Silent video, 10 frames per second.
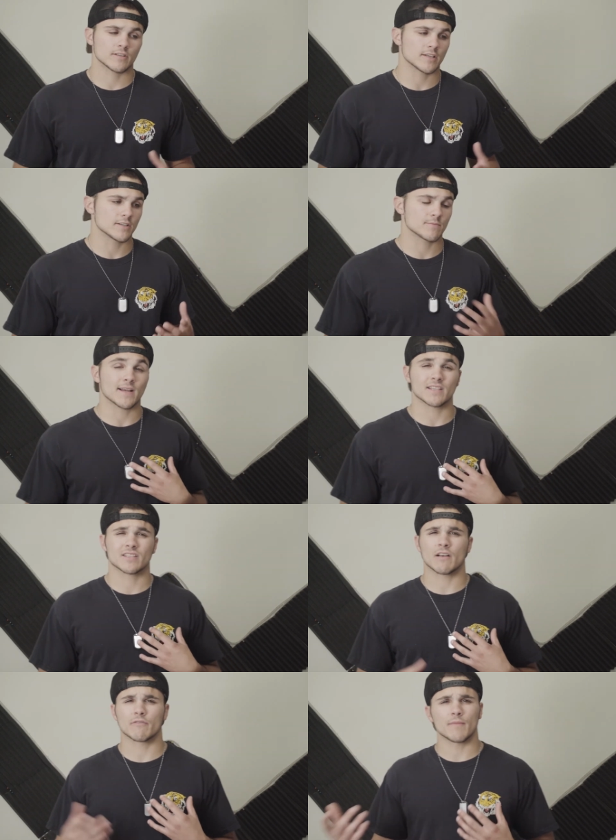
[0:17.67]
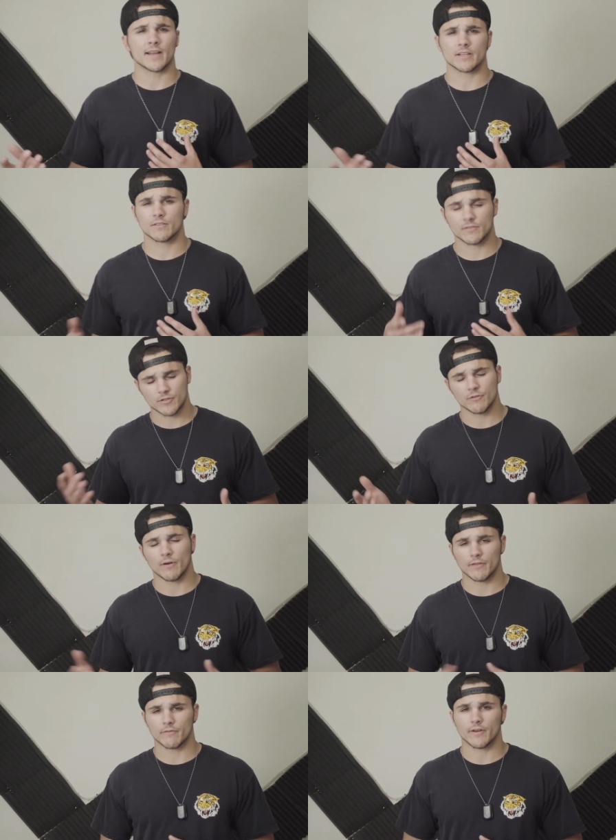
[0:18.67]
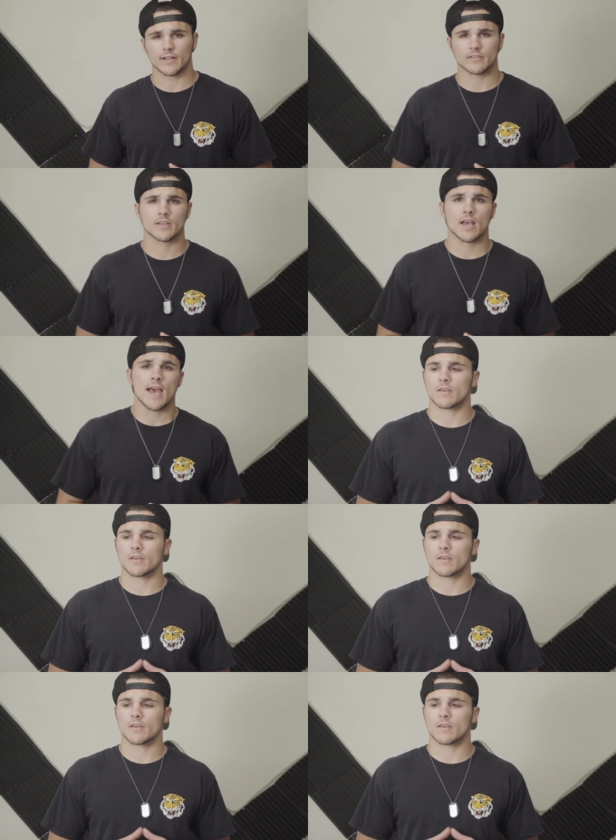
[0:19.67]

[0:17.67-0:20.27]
is myself and my two other friends.